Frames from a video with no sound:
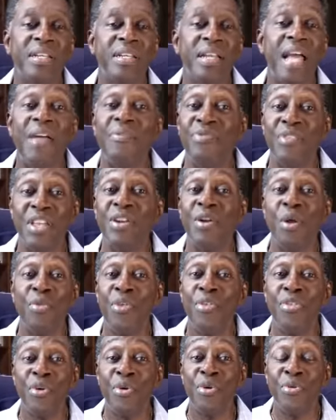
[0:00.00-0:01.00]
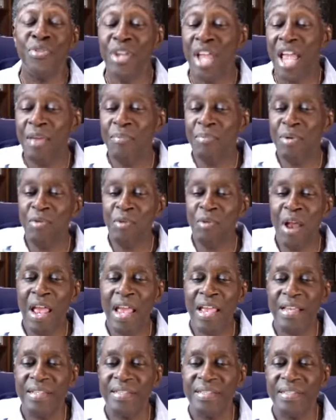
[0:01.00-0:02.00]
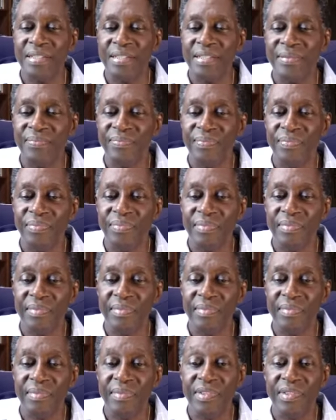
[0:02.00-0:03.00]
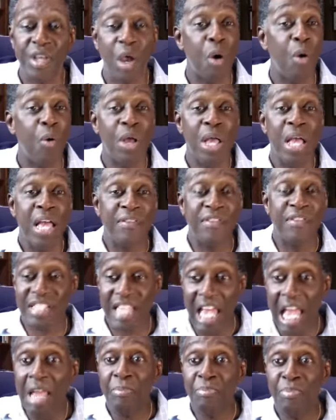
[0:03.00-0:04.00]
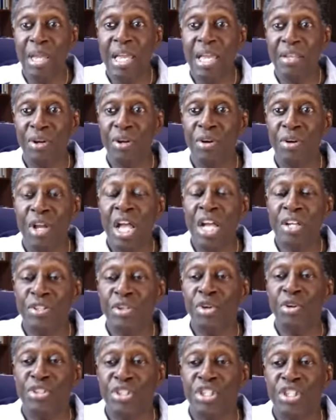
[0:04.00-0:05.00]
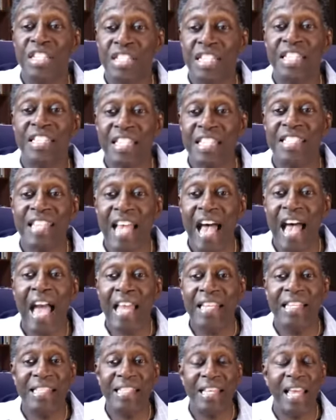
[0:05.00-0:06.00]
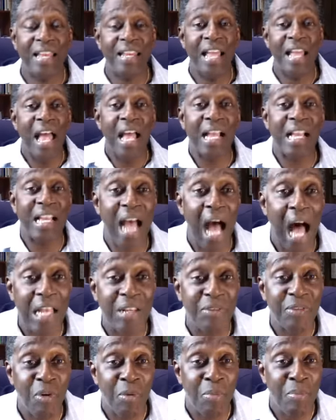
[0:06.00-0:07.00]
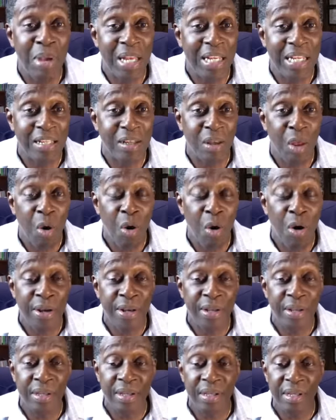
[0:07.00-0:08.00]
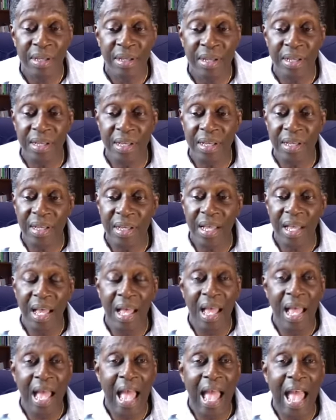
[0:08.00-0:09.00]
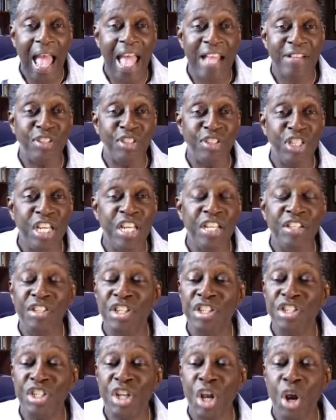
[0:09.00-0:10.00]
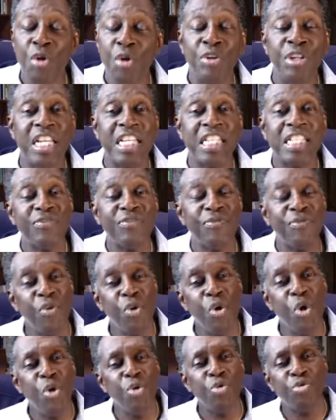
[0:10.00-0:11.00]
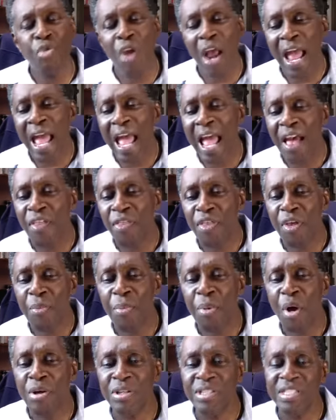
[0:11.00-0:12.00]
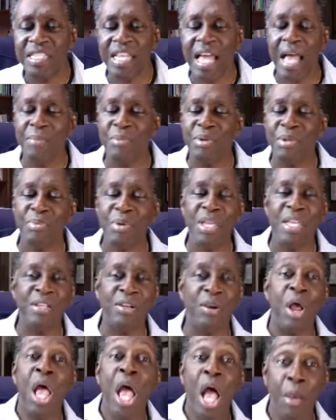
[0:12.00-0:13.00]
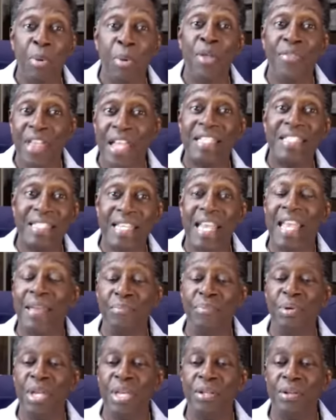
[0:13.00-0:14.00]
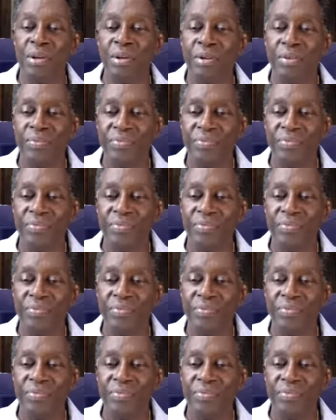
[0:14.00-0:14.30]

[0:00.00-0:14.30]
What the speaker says: and then on the third day be raised. So the same Peter took Jesus aside and said, "God forbid it, Lord." And Jesus turned his full wrath upon Simon Peter, upon that same Peter.